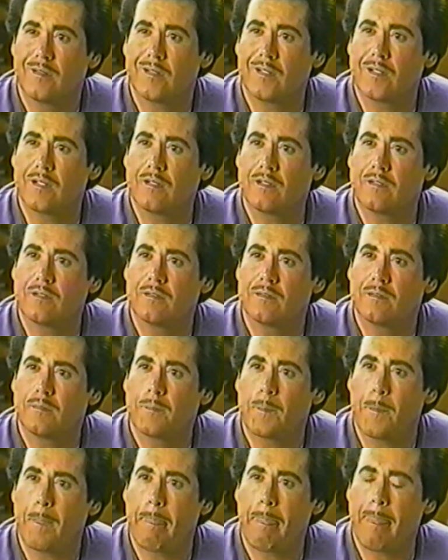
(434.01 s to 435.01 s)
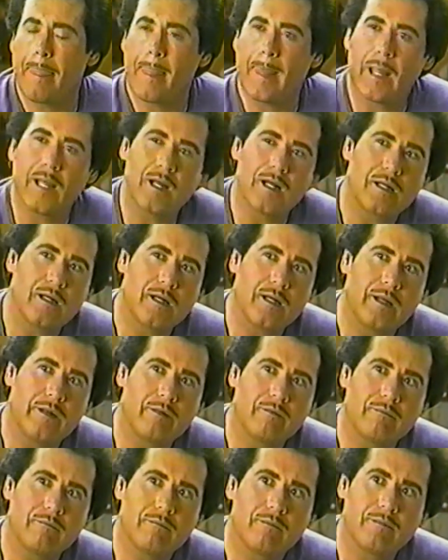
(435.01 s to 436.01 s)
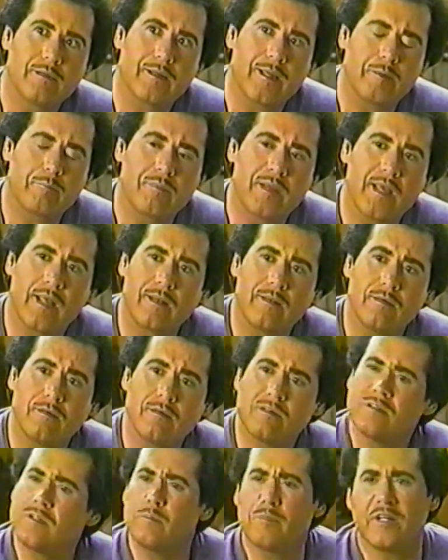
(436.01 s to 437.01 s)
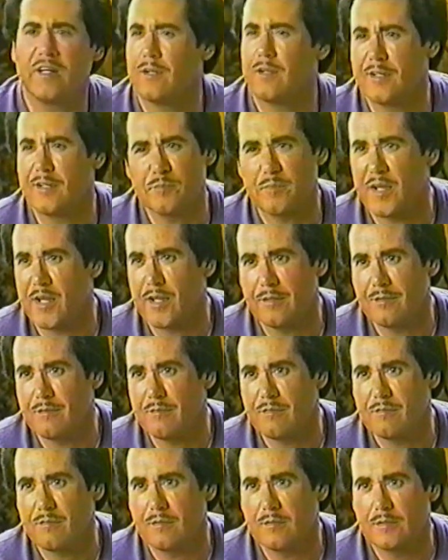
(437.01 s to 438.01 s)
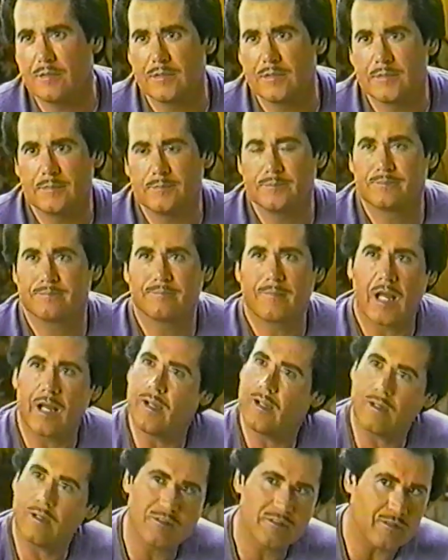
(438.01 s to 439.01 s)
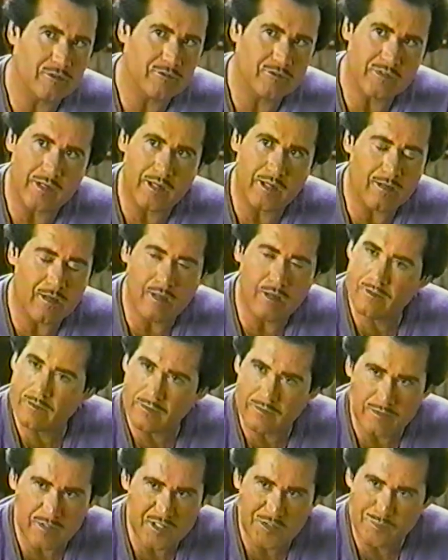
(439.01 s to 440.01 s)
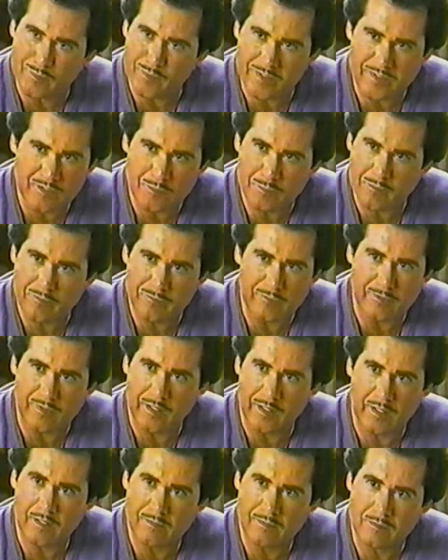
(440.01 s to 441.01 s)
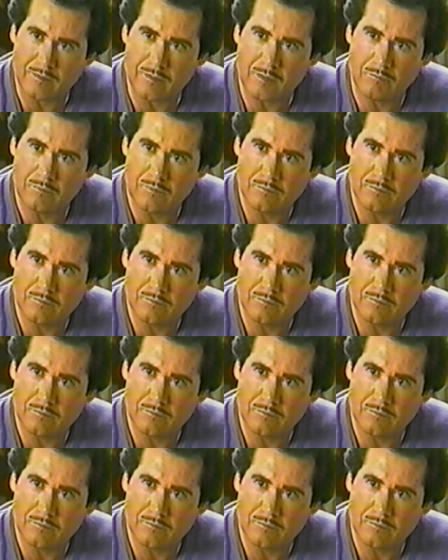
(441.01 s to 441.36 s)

You know. I don't like bad news. Nobody likes bad news. I also try not to cross bridges before I get to them.